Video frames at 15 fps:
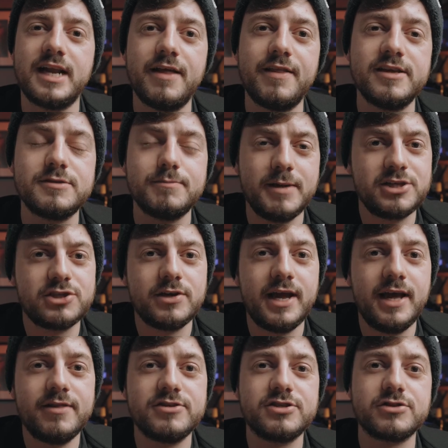like this, make sure you
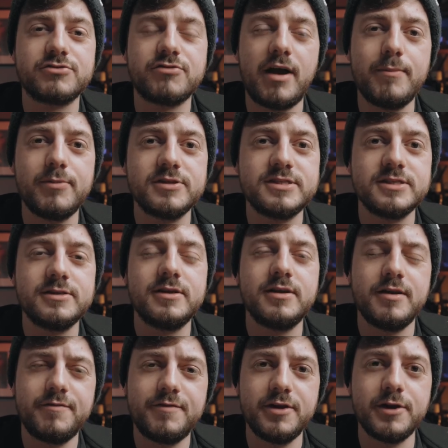hit the subscribe button. And
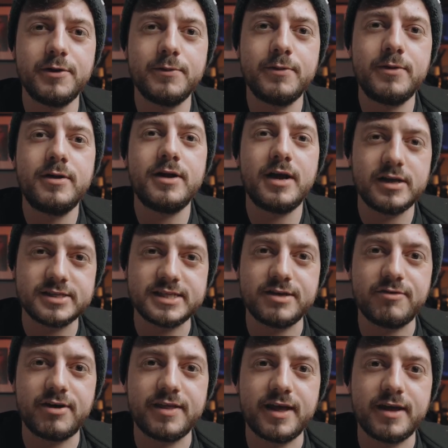if you do, I'll see
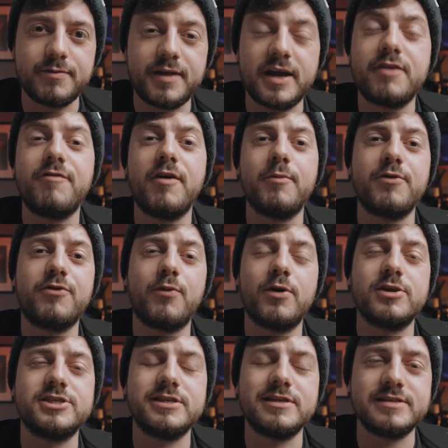you right there. Thank you very much for
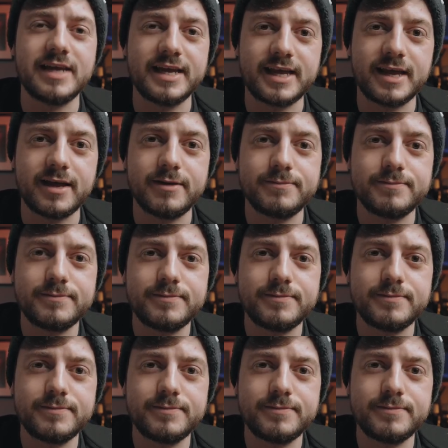watching. Take care.